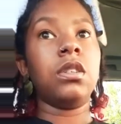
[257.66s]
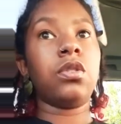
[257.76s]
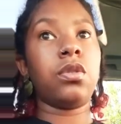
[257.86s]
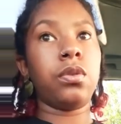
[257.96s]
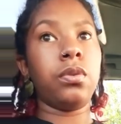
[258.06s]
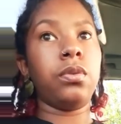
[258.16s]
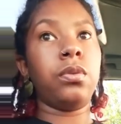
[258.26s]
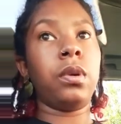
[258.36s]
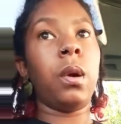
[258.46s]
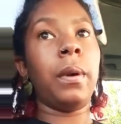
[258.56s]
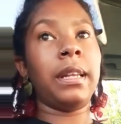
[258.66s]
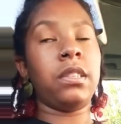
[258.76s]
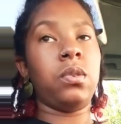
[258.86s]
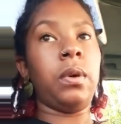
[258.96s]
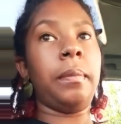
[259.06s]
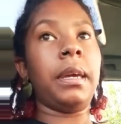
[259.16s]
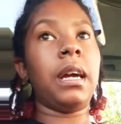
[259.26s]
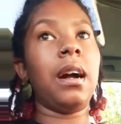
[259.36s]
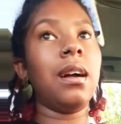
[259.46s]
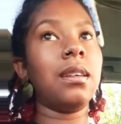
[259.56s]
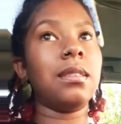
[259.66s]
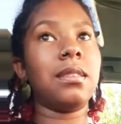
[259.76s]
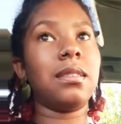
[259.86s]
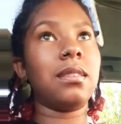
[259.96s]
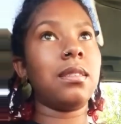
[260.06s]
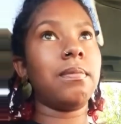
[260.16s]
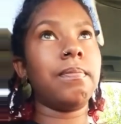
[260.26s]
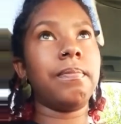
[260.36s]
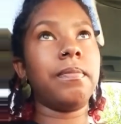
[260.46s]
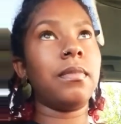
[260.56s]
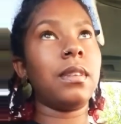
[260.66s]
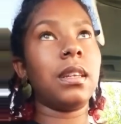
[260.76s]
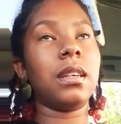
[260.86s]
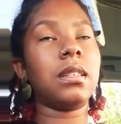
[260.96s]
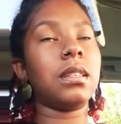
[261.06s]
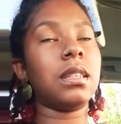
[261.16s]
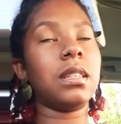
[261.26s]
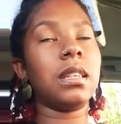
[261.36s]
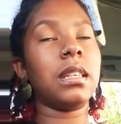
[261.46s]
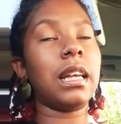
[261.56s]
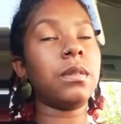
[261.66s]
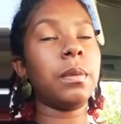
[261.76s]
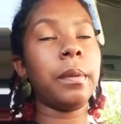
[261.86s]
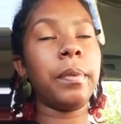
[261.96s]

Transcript: to go into it, because it's just, that's what we put